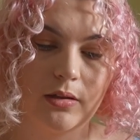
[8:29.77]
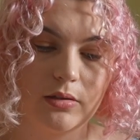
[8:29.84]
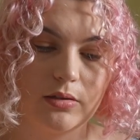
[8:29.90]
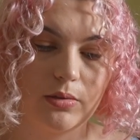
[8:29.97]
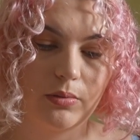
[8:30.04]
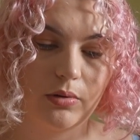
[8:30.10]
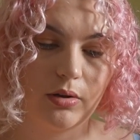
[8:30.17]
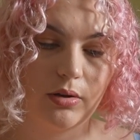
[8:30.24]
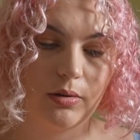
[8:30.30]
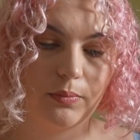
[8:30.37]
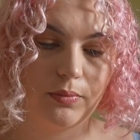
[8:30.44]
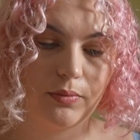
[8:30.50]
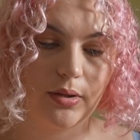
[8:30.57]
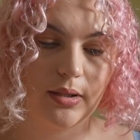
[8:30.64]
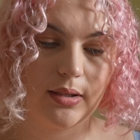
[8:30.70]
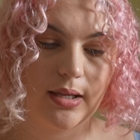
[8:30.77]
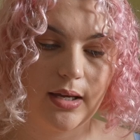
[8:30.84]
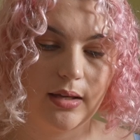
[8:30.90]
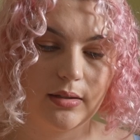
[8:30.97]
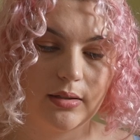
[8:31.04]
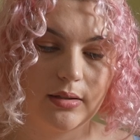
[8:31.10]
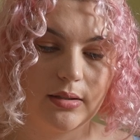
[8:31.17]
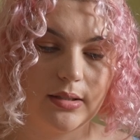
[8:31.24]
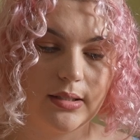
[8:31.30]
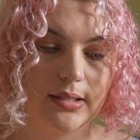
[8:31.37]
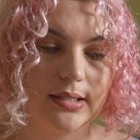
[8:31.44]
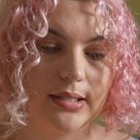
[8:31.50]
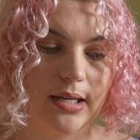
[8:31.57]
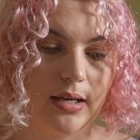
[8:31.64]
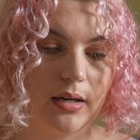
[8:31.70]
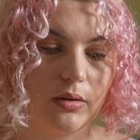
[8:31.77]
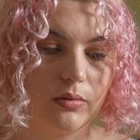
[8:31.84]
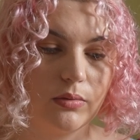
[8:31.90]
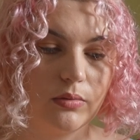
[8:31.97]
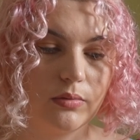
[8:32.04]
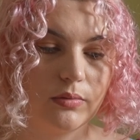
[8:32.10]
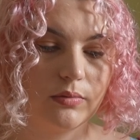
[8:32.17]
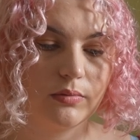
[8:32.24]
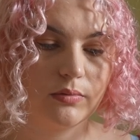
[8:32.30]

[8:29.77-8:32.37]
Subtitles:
So we're going to bring that down.